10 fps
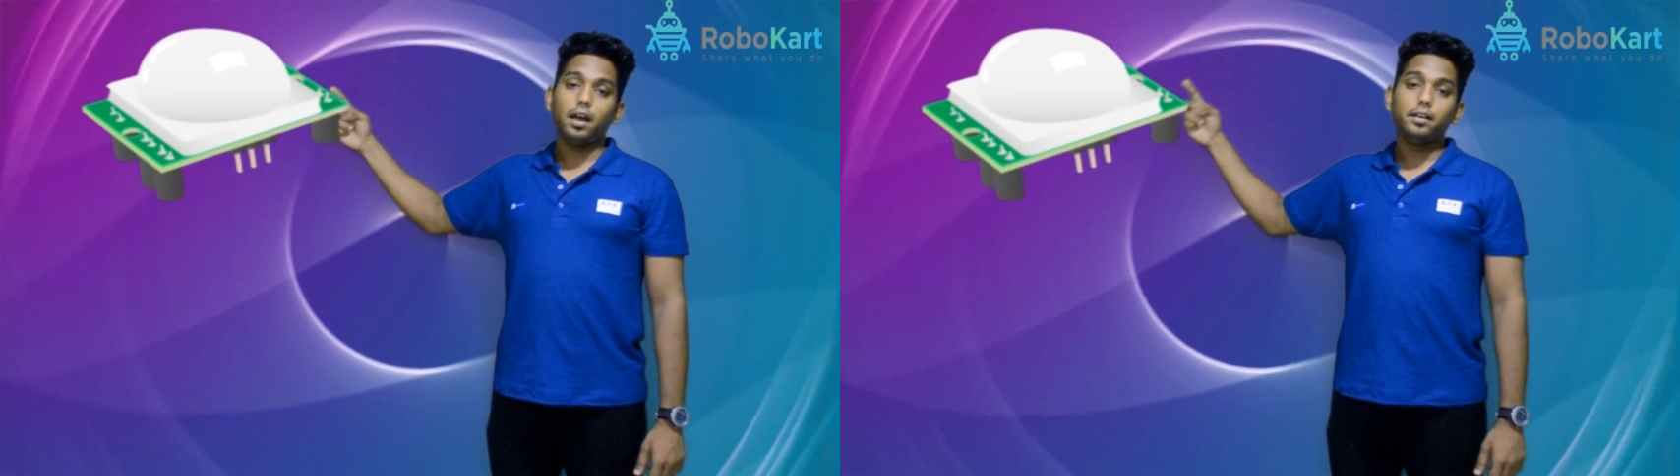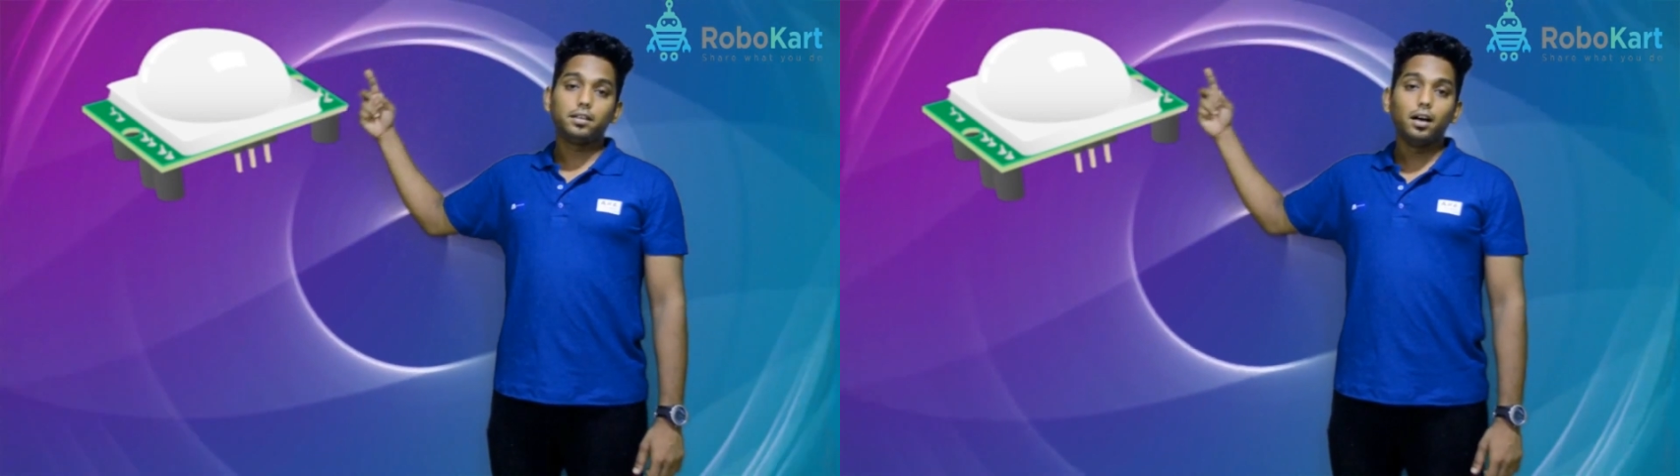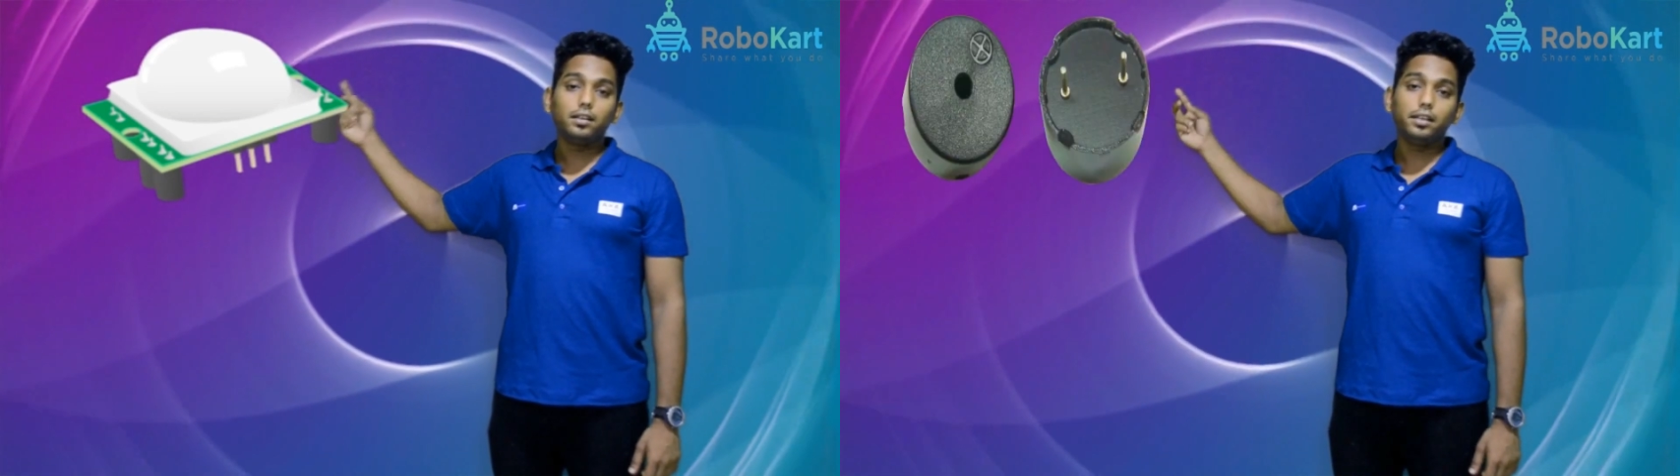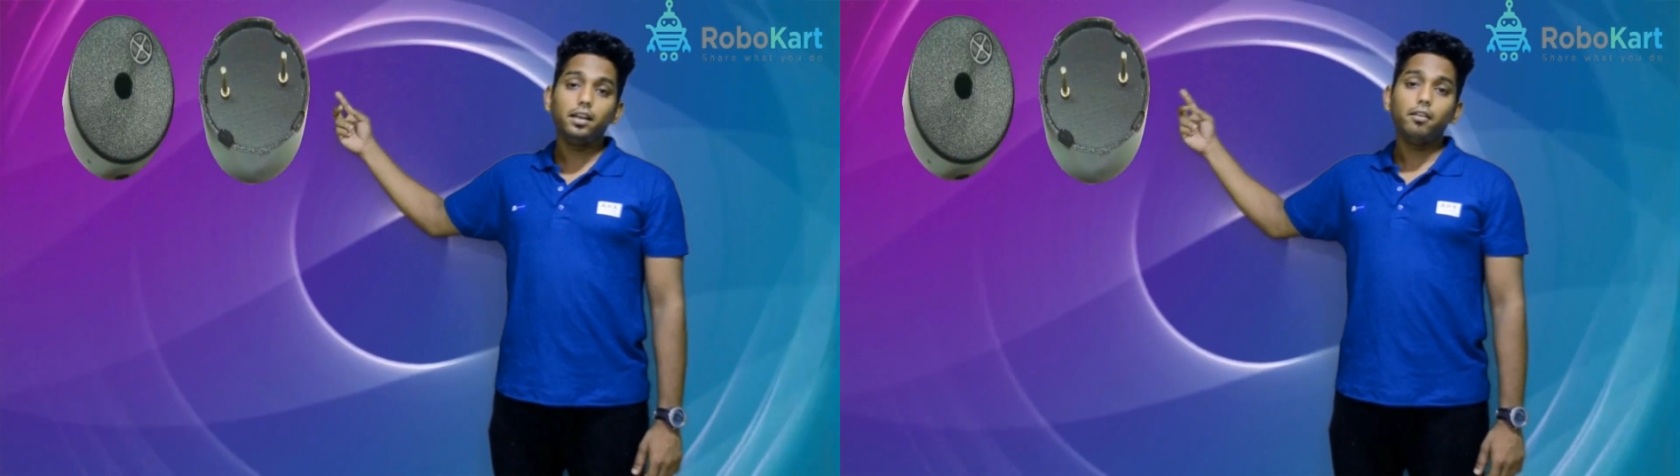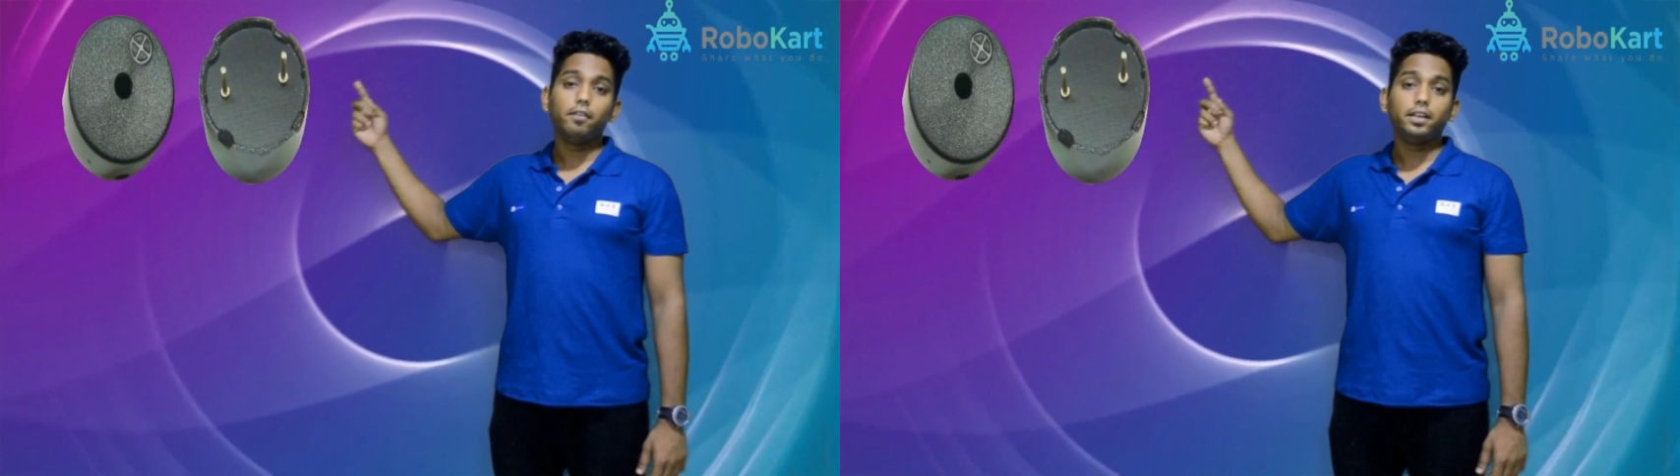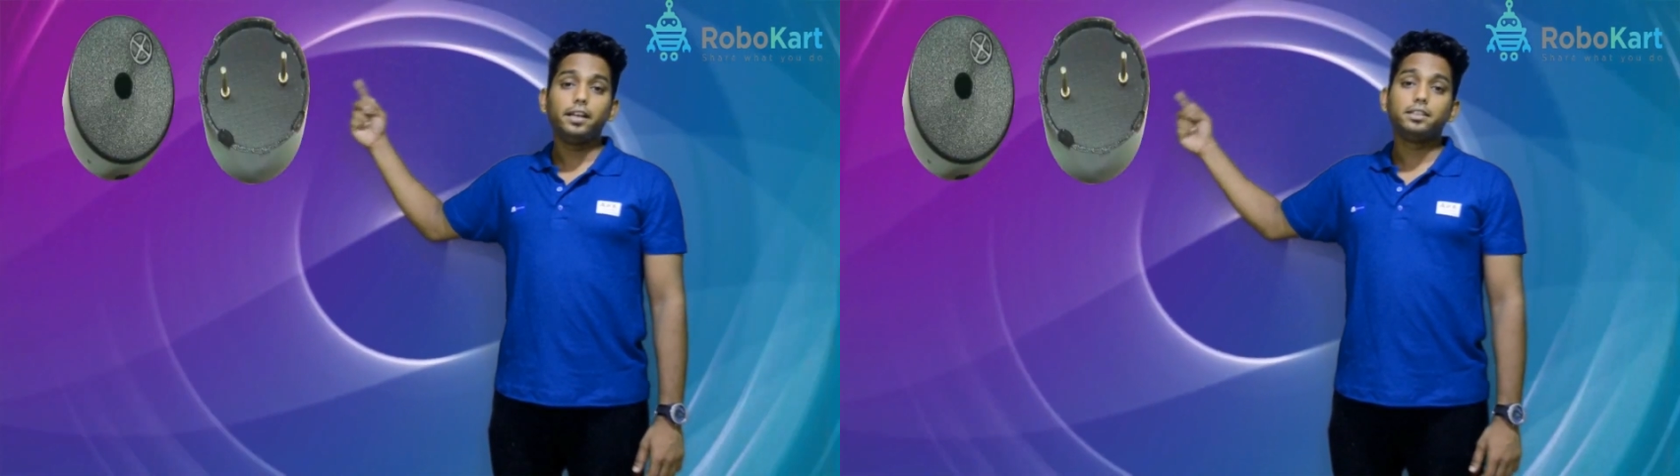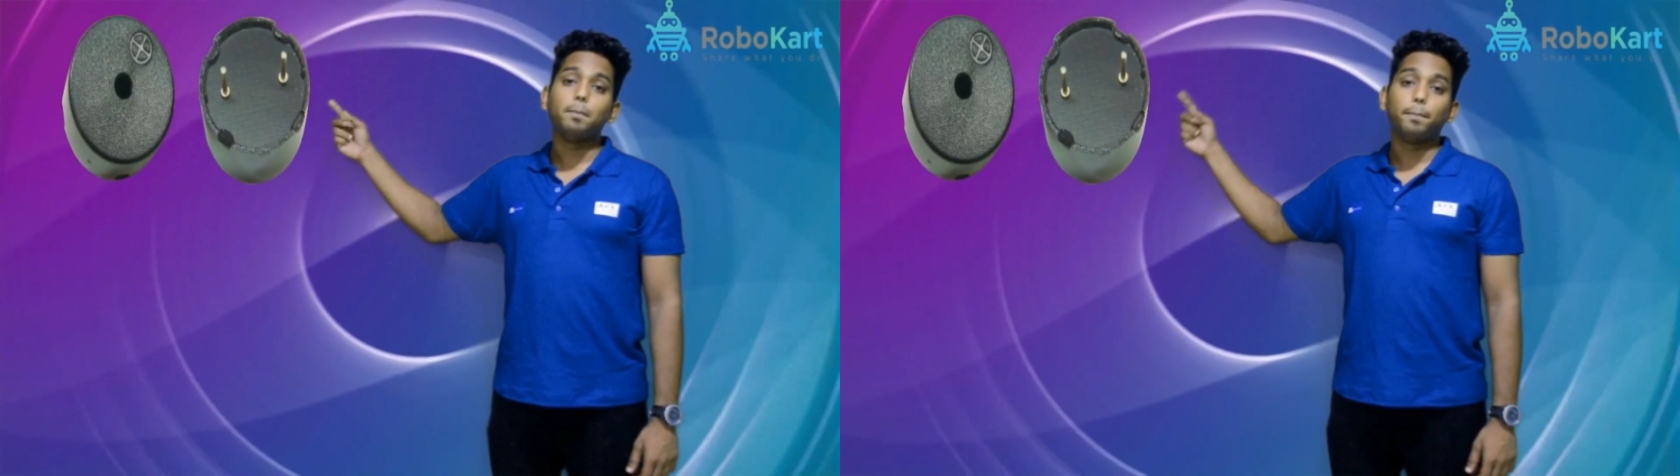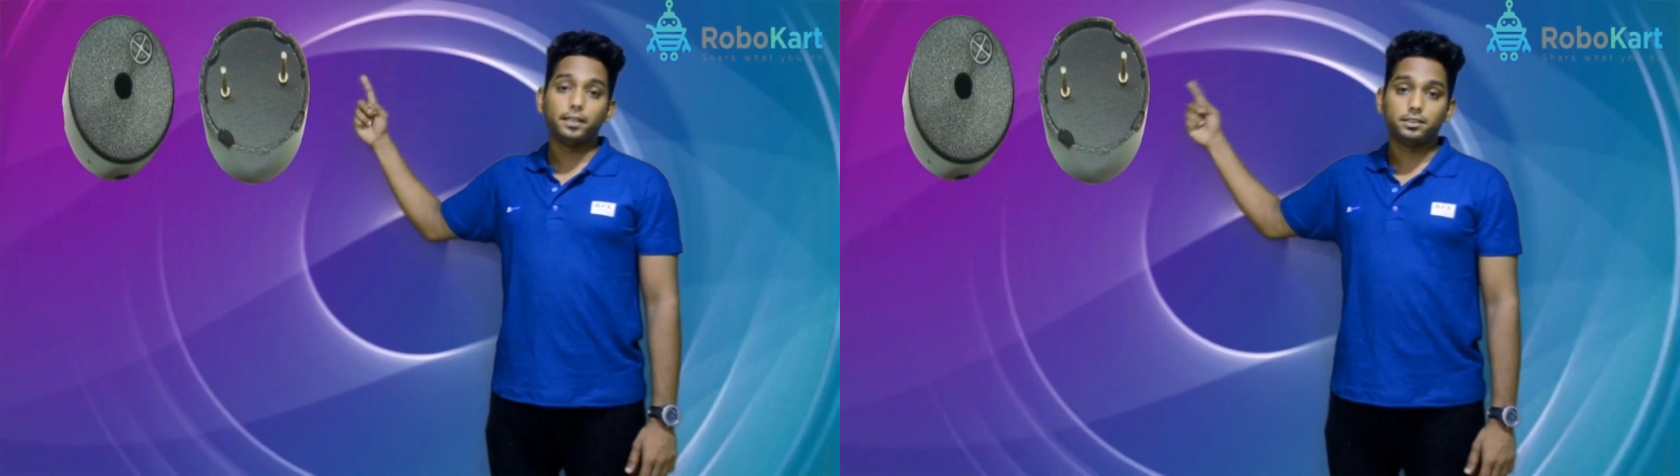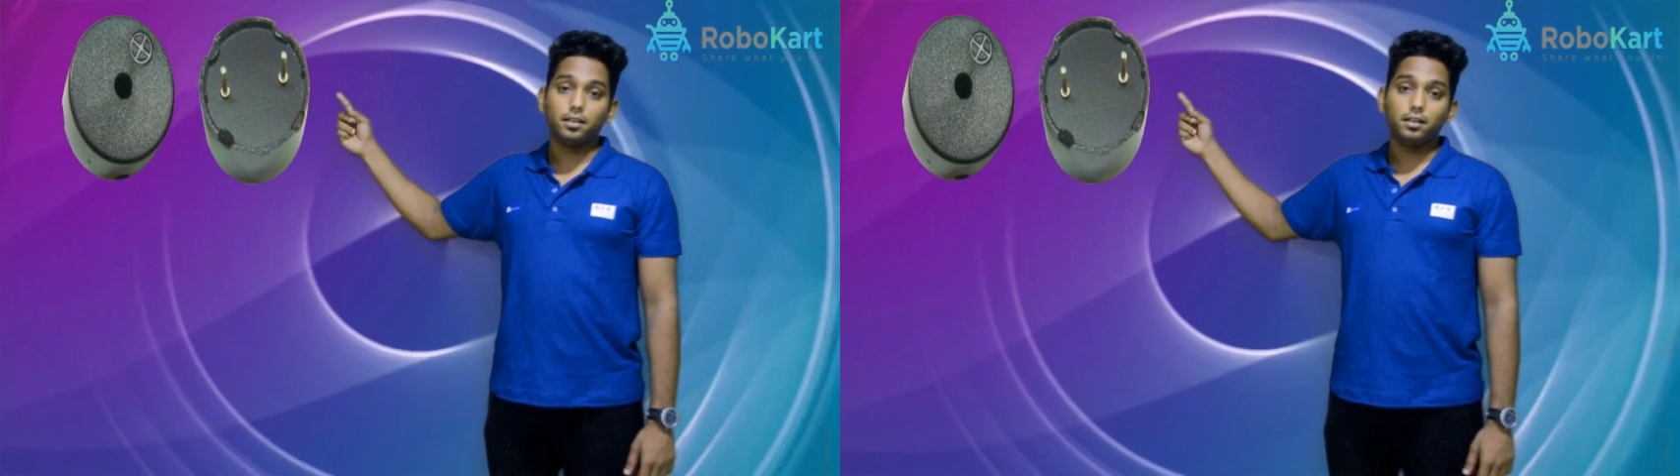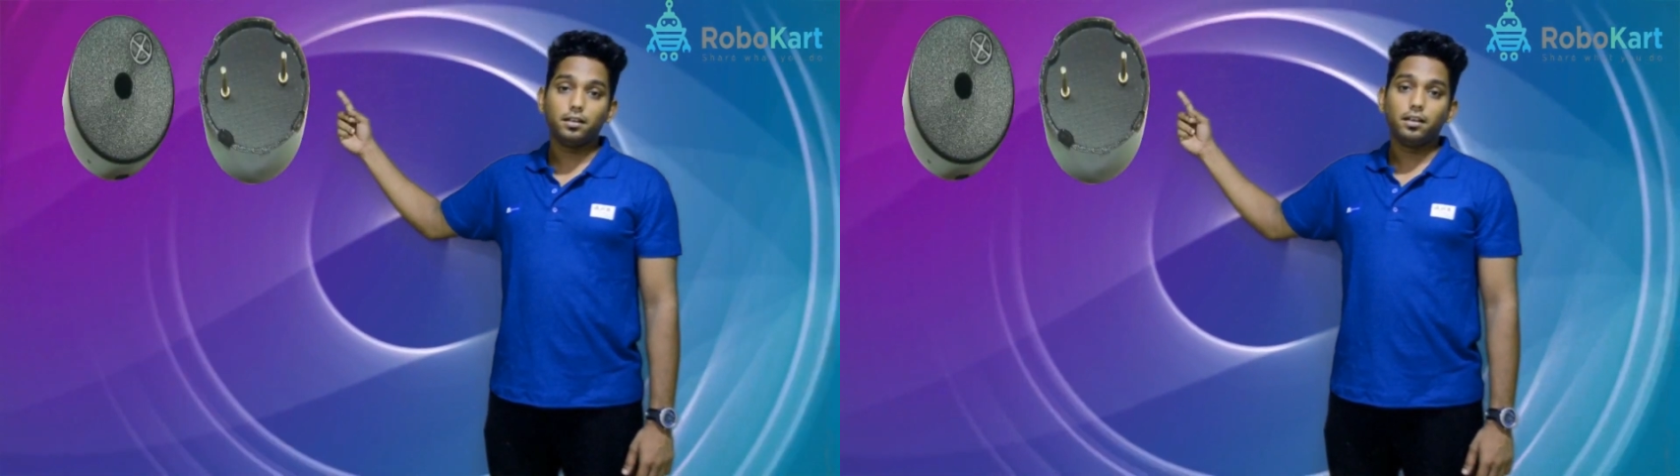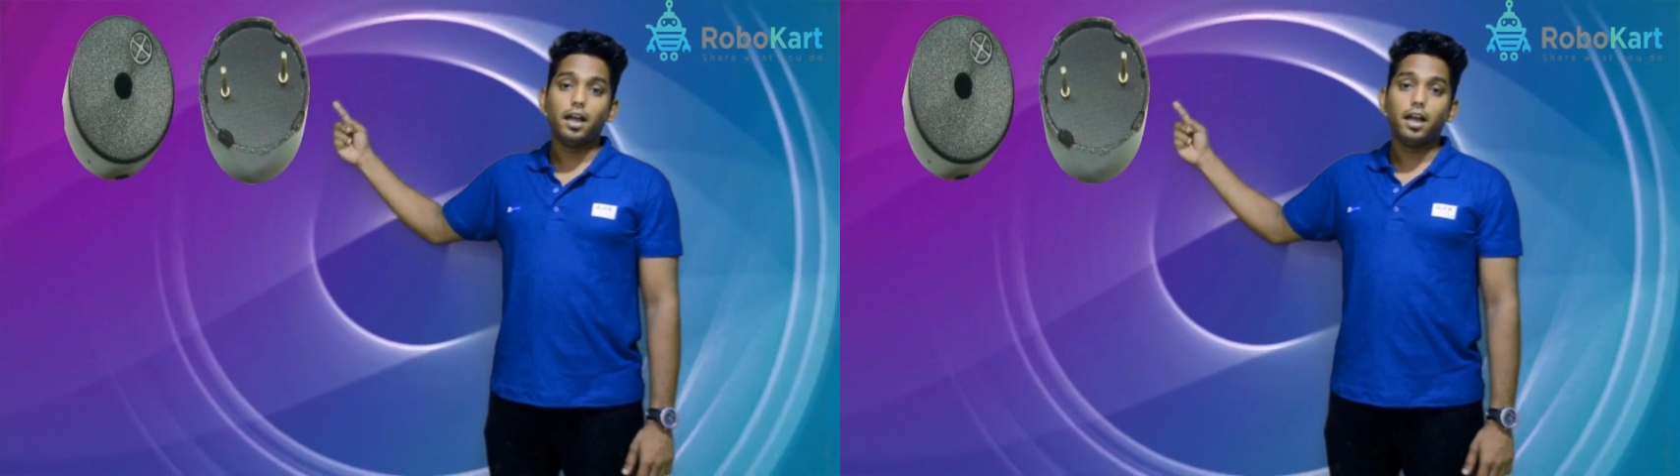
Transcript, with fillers: And third thing we need is a buzzer.